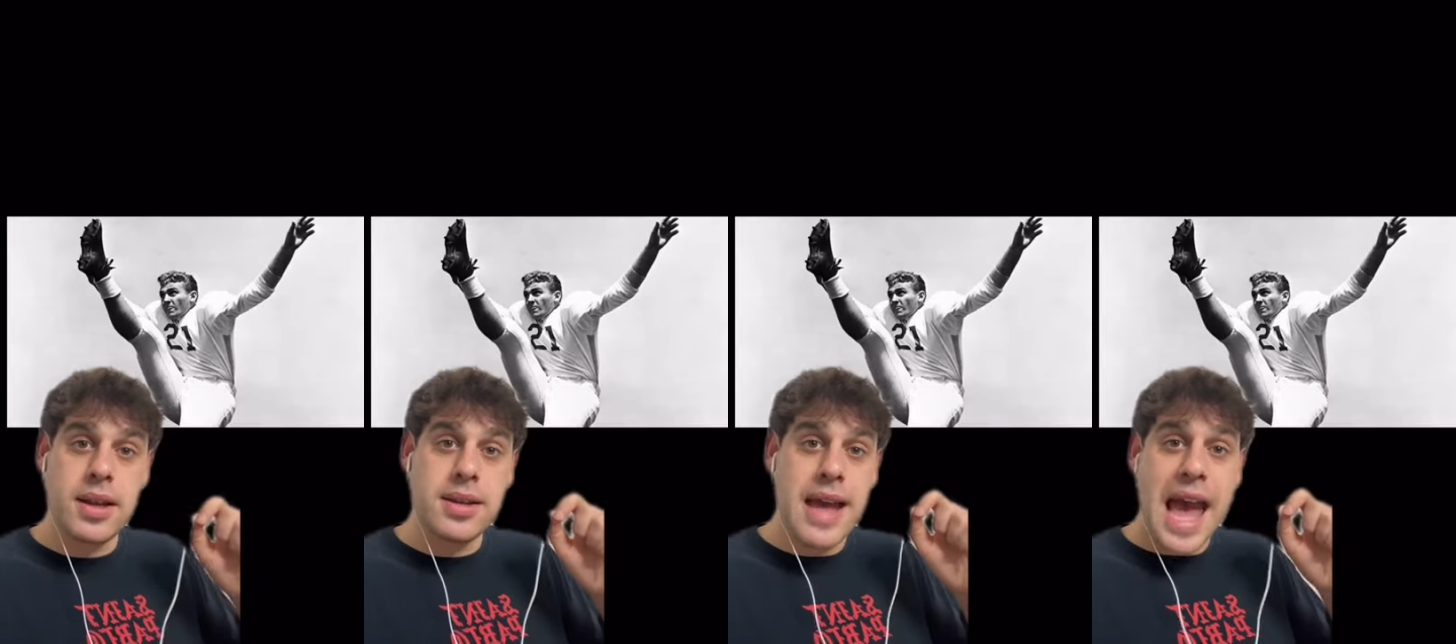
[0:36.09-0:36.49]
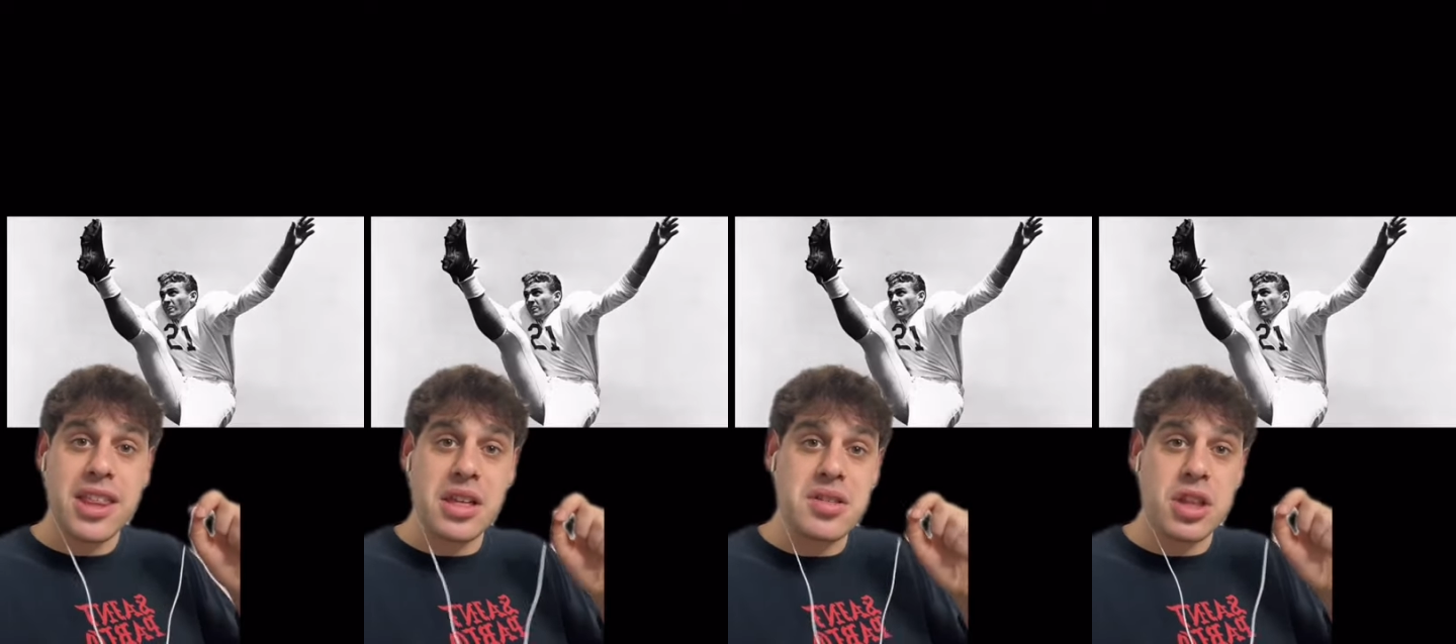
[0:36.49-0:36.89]
The
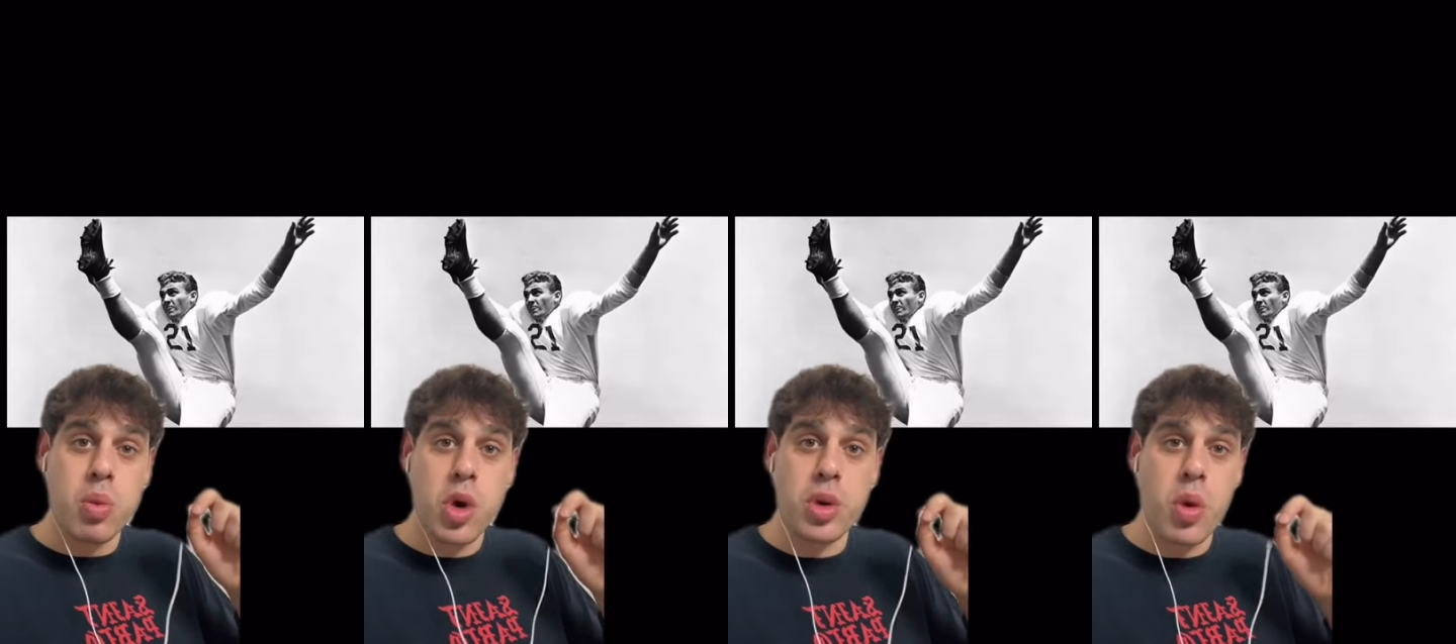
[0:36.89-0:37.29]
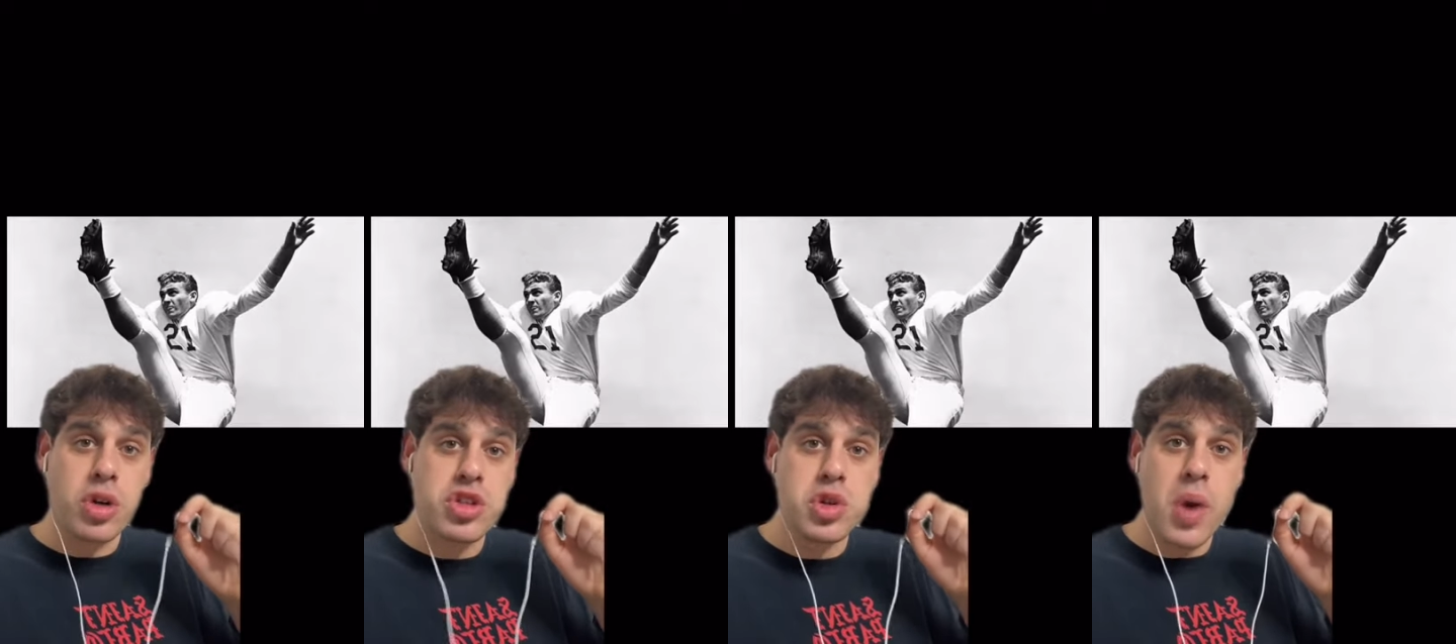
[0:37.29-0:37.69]
athletes of the World
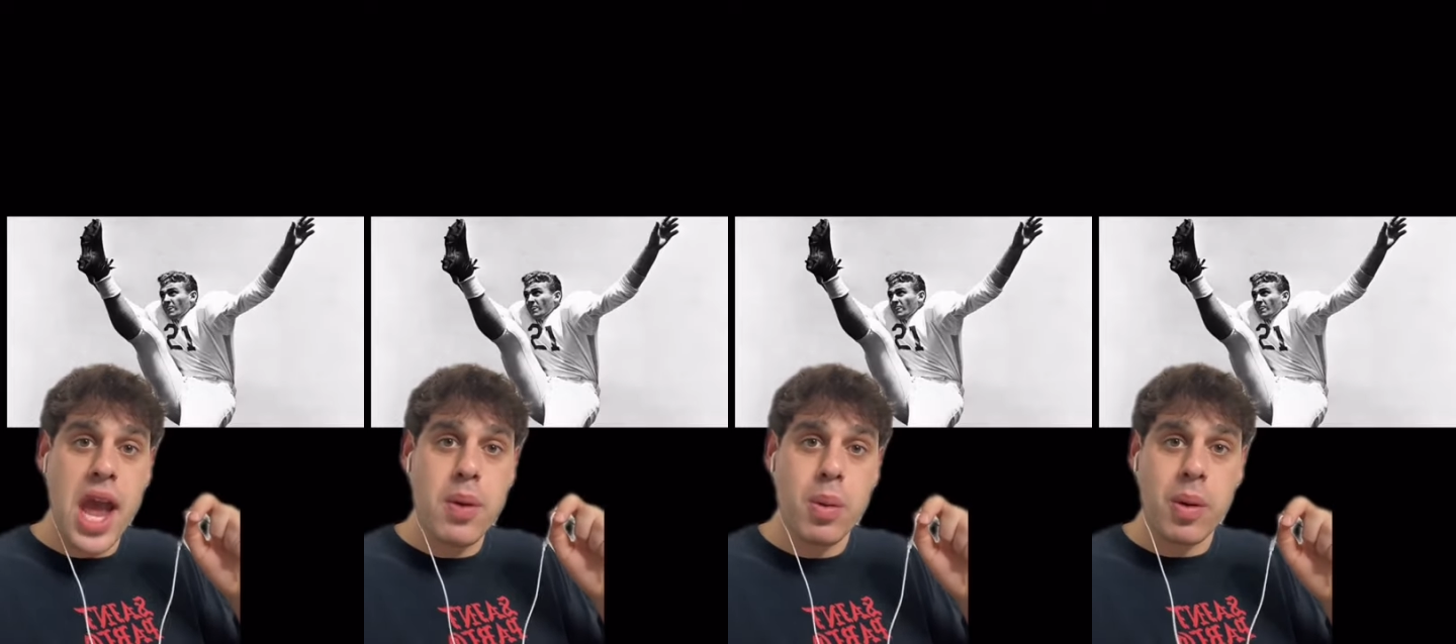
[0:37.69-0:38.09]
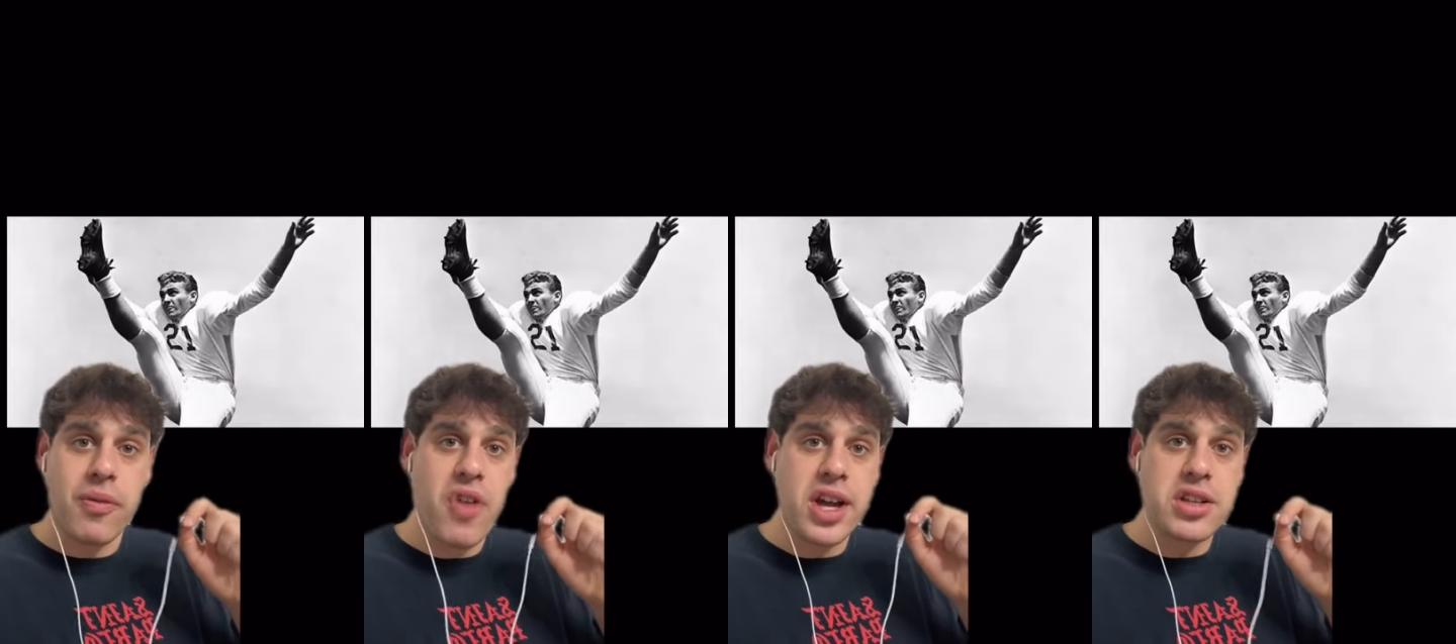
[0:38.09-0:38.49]
War II era were
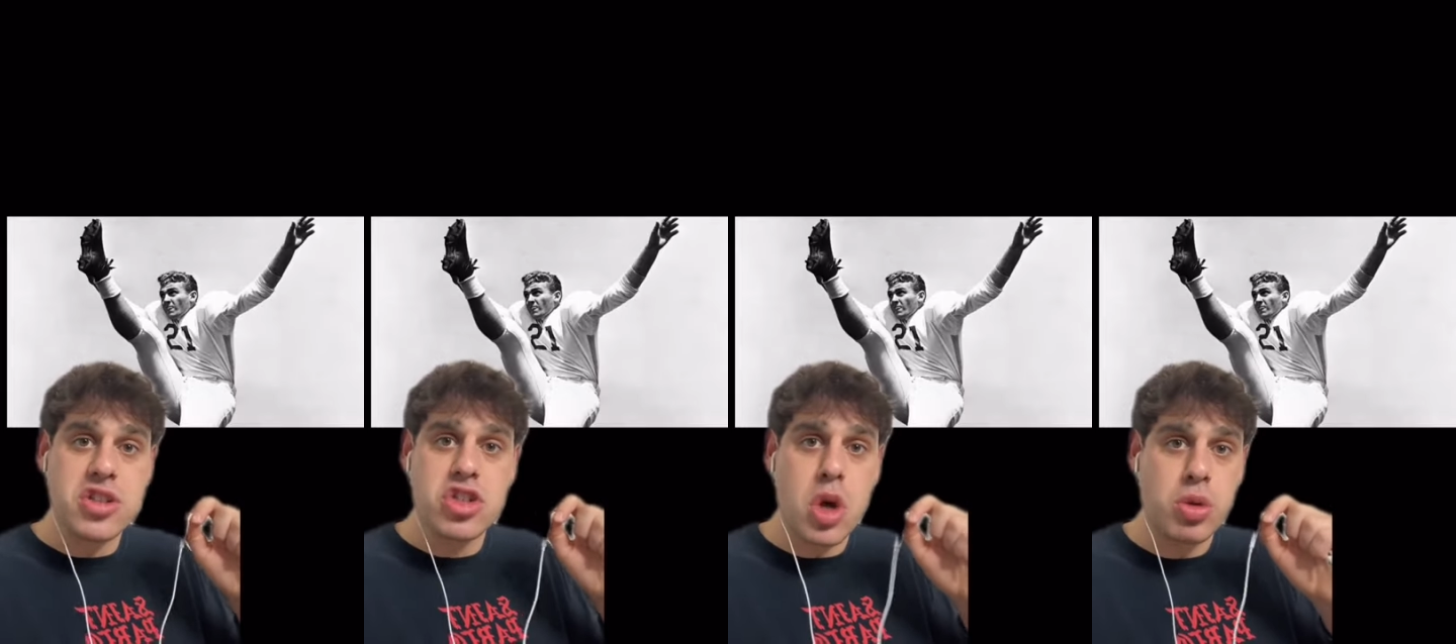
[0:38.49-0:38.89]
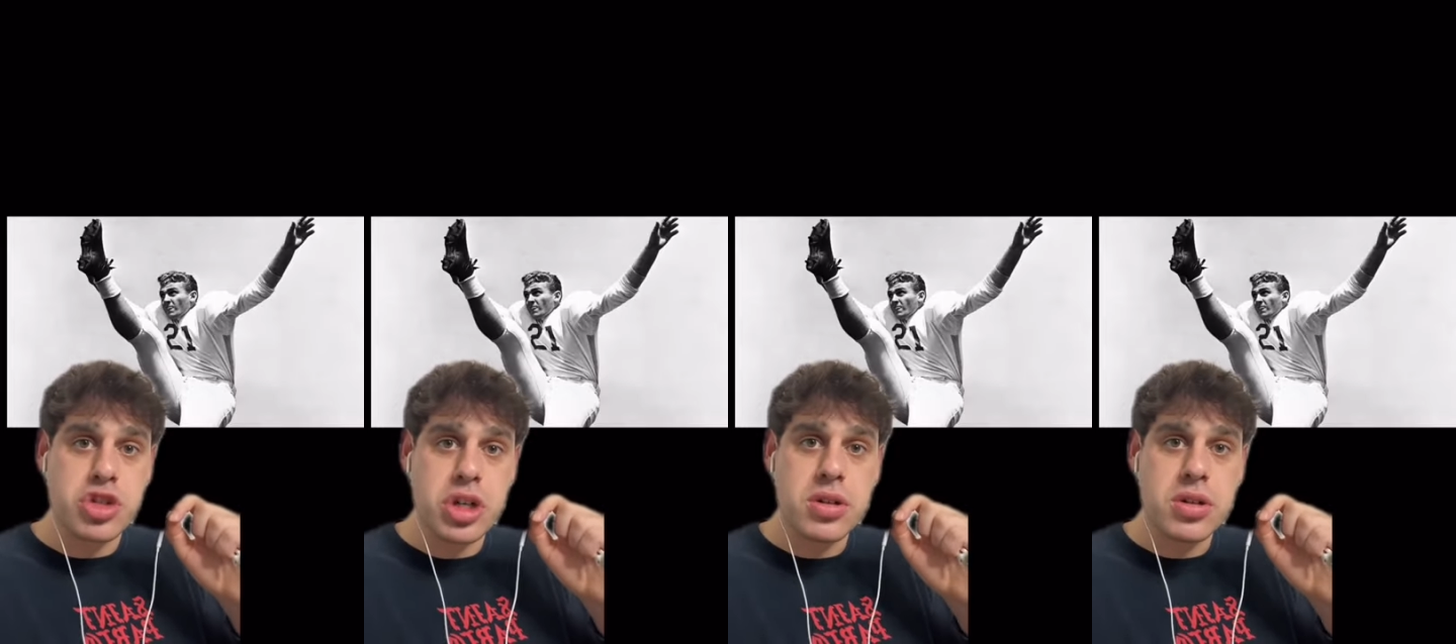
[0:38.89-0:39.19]
fucking soldiers.